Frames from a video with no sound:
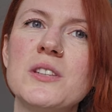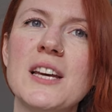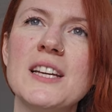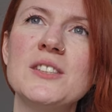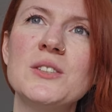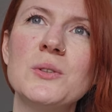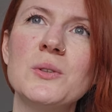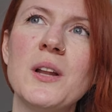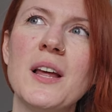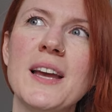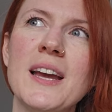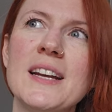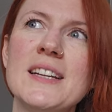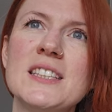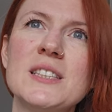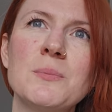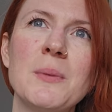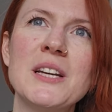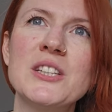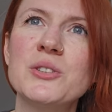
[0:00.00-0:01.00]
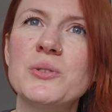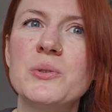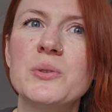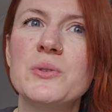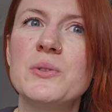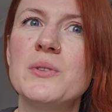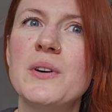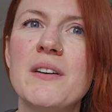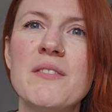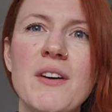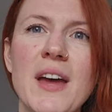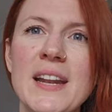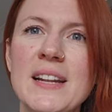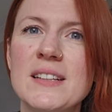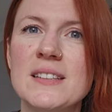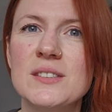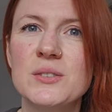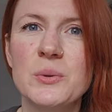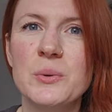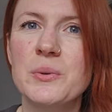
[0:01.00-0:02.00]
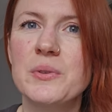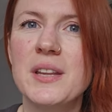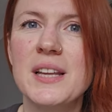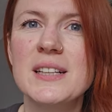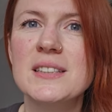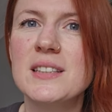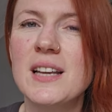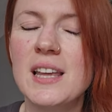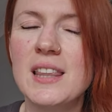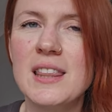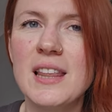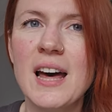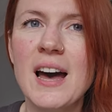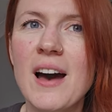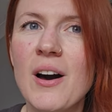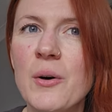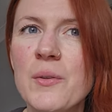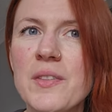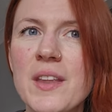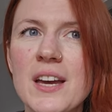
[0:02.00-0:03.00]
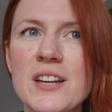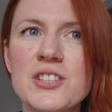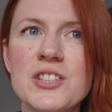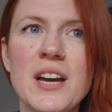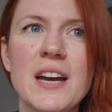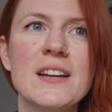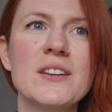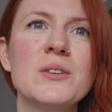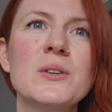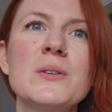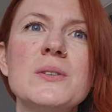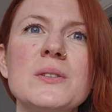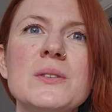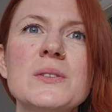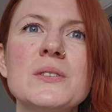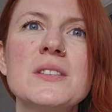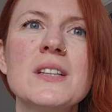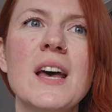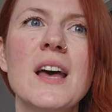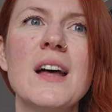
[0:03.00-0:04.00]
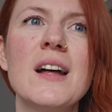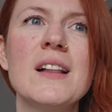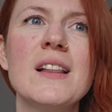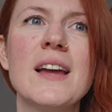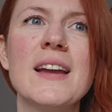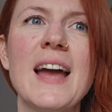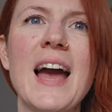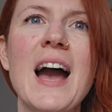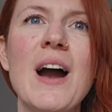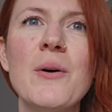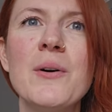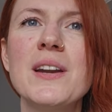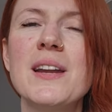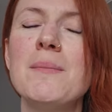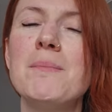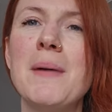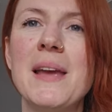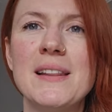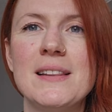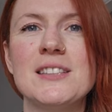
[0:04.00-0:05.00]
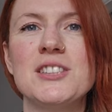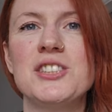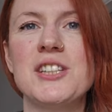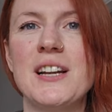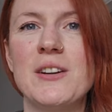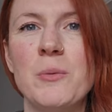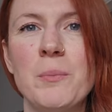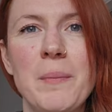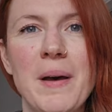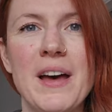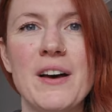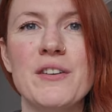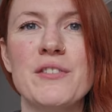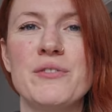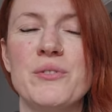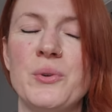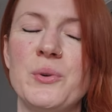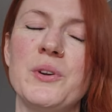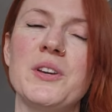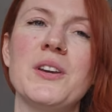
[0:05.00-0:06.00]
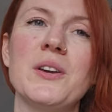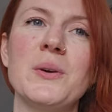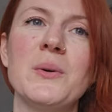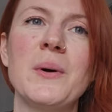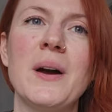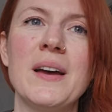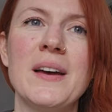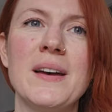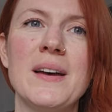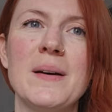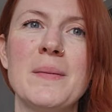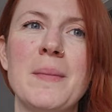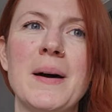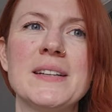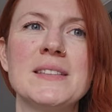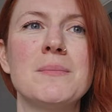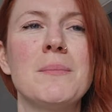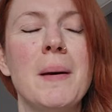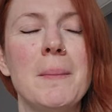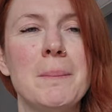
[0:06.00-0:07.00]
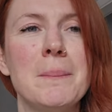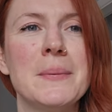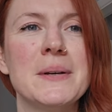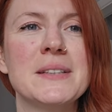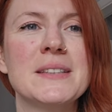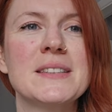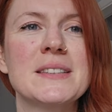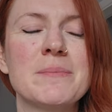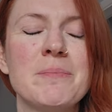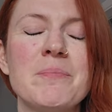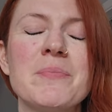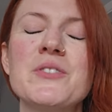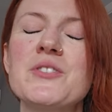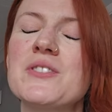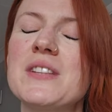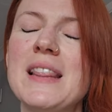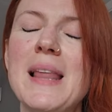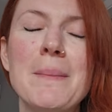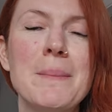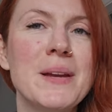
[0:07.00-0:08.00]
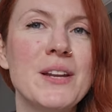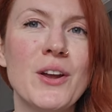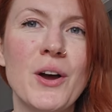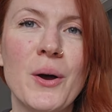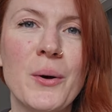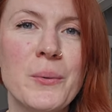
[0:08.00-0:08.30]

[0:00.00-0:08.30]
they do like any special events or things like that on their channels? Like, how can I make this channel better for you um, as members? Just let me know.